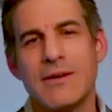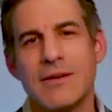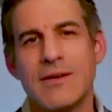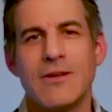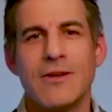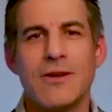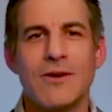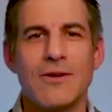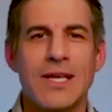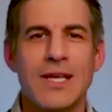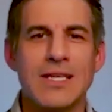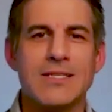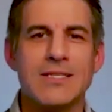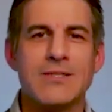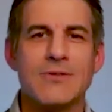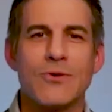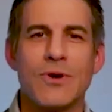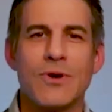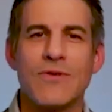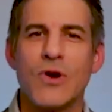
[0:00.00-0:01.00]
that's
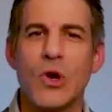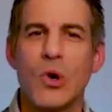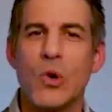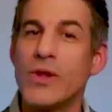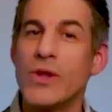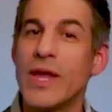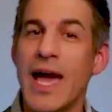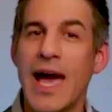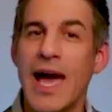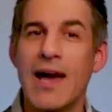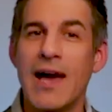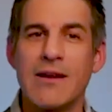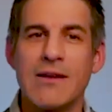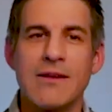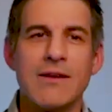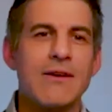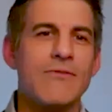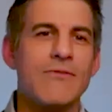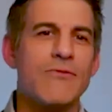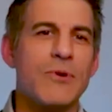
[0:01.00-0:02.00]
sort of an old hat
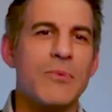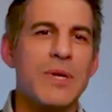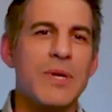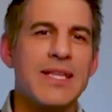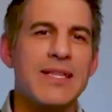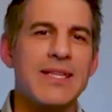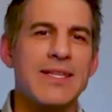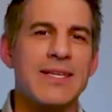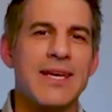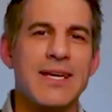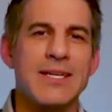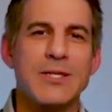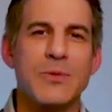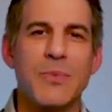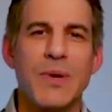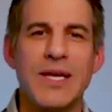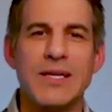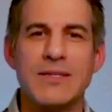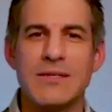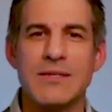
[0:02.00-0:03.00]
for me in the tech space,